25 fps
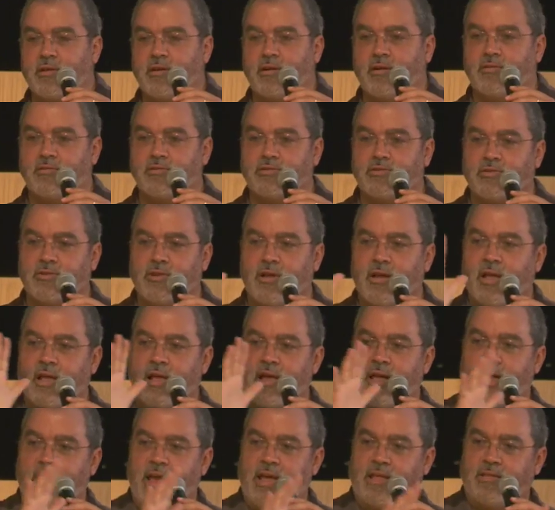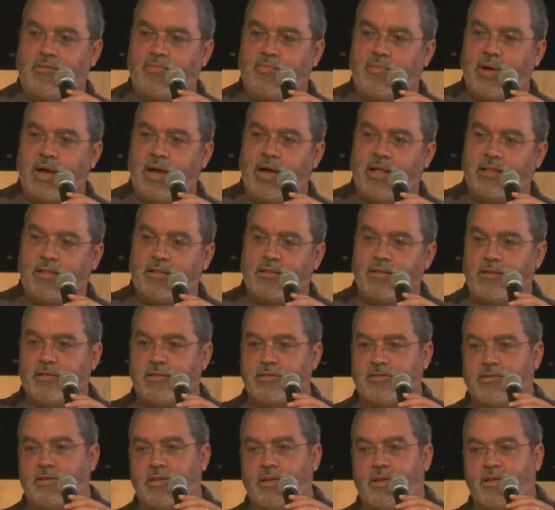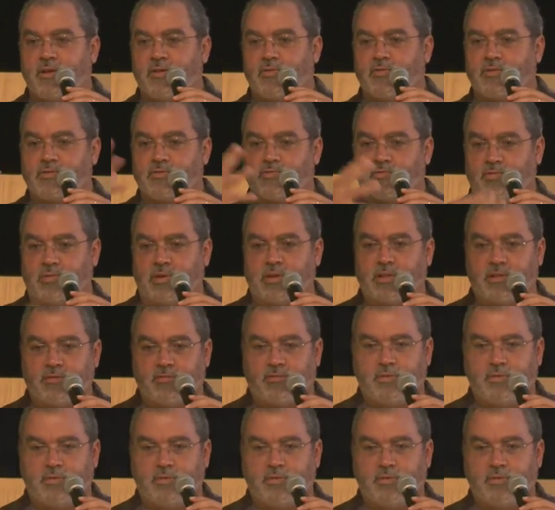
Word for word: culture, and the politics was really,